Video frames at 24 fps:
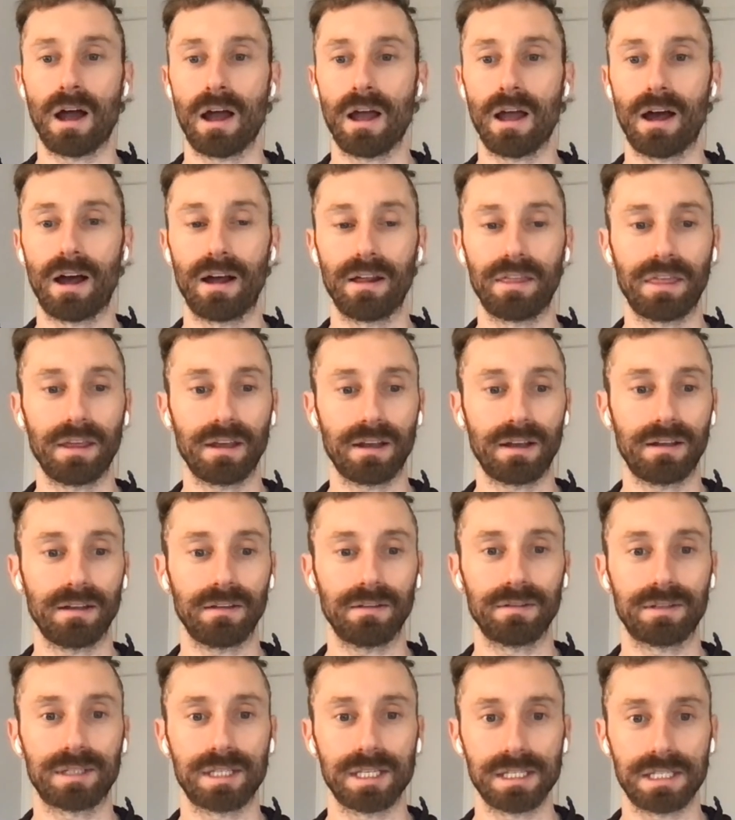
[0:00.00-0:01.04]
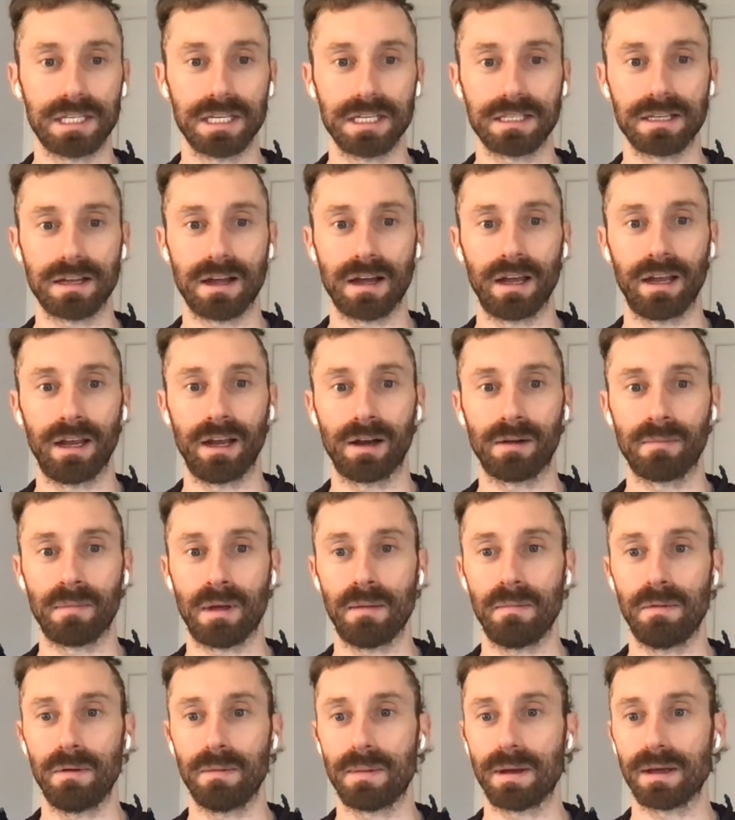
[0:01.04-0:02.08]
I think since he's not here,
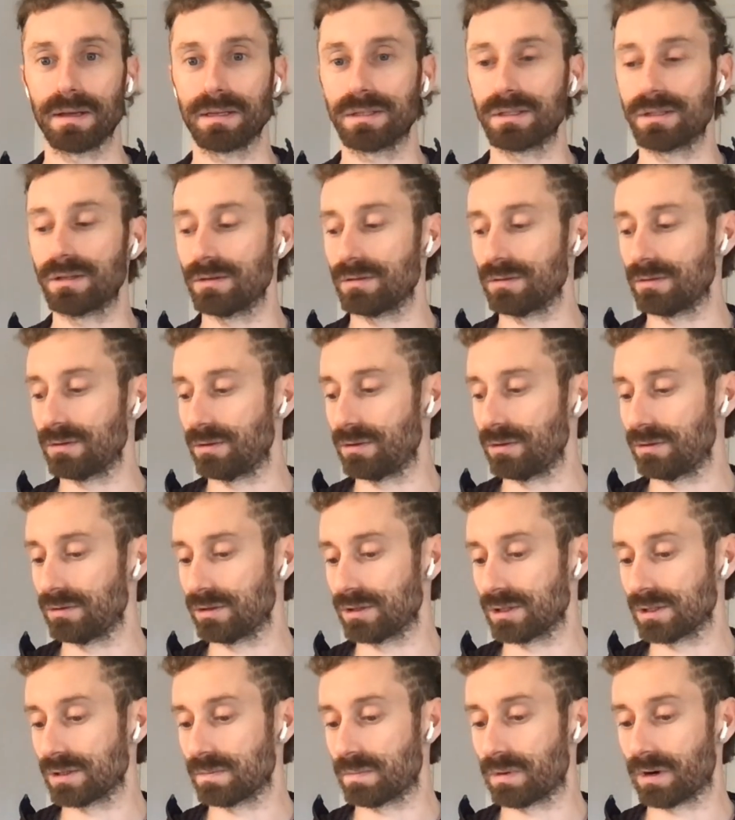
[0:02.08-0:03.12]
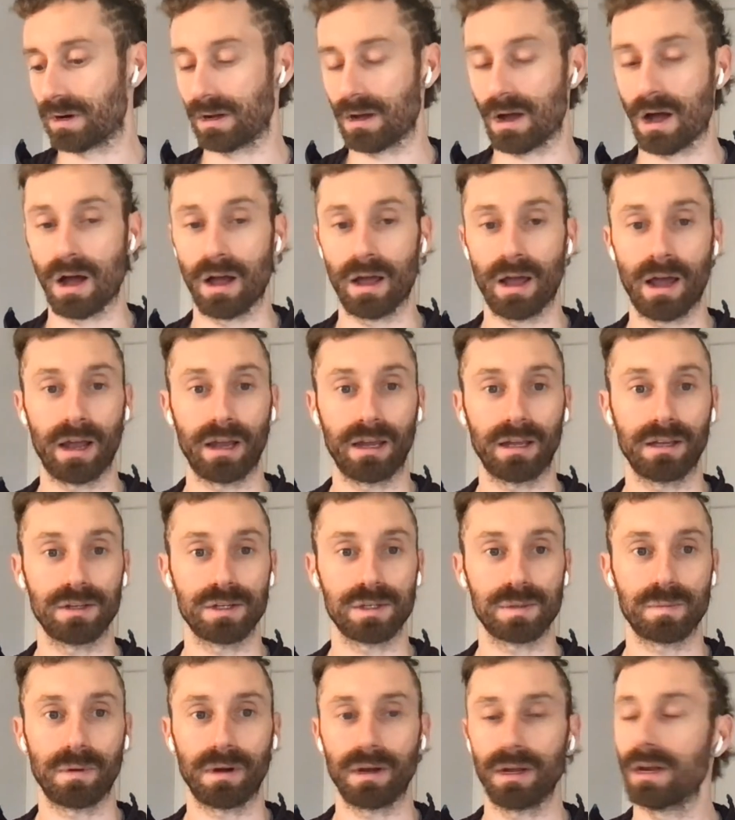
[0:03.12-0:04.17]
maybe best to just I can
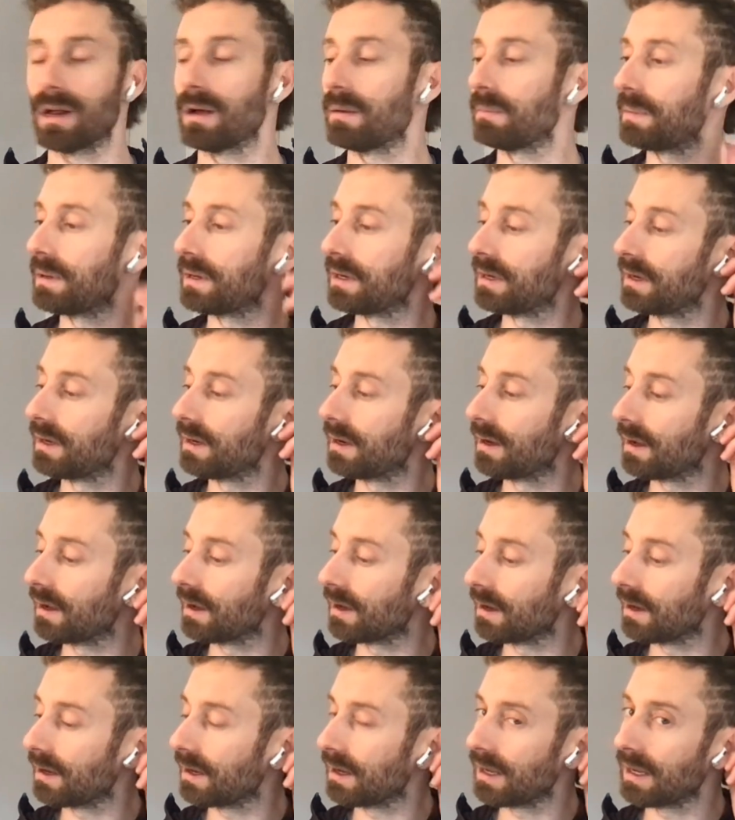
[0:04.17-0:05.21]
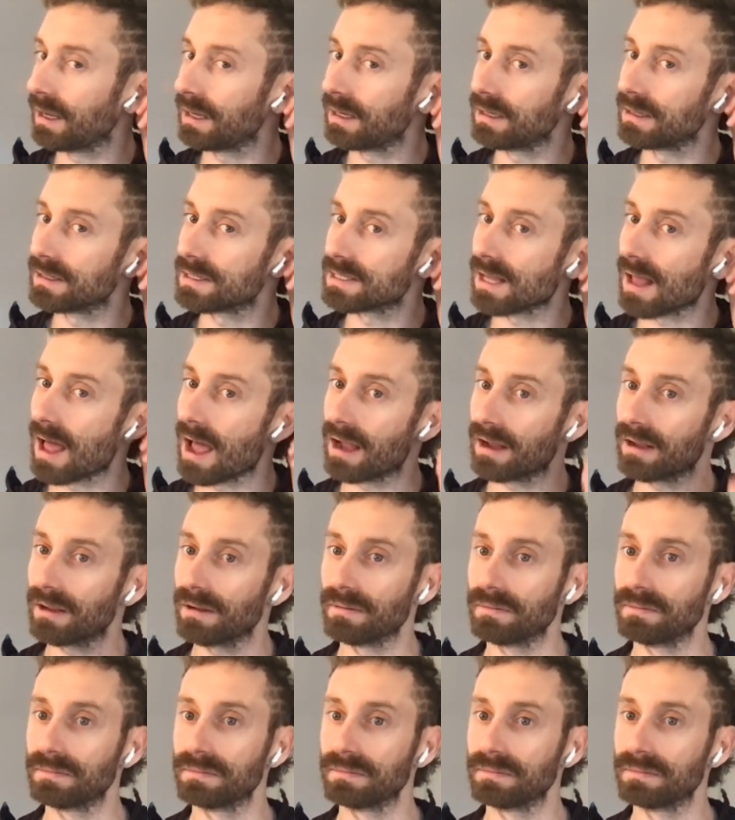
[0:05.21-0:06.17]
just bring it up in Slack.